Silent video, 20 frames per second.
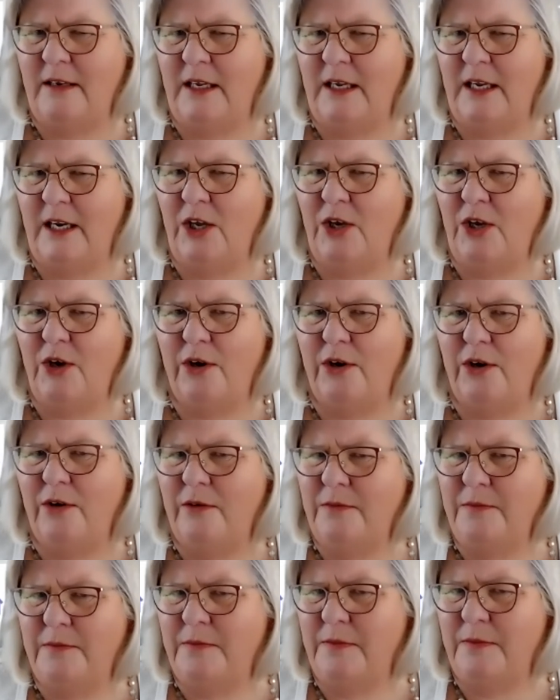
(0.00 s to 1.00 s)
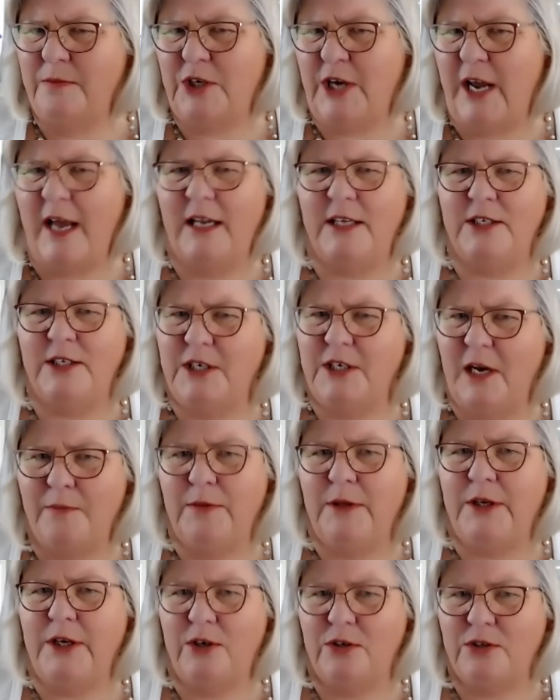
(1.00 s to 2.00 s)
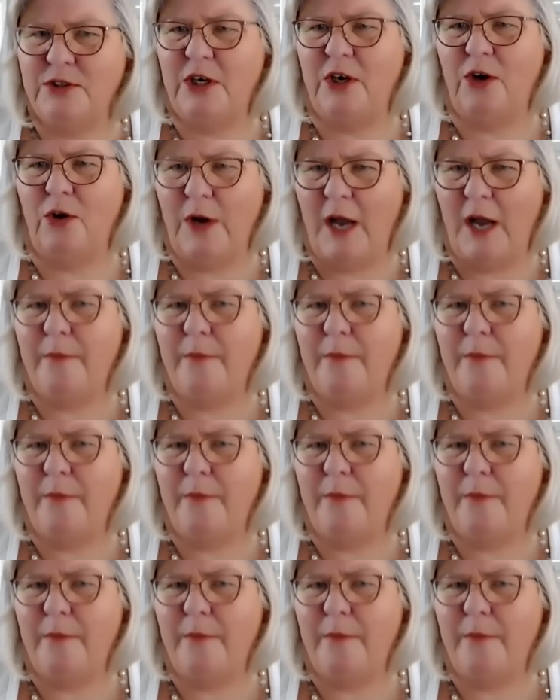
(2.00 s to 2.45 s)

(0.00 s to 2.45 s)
a year challenge a couple of years ago,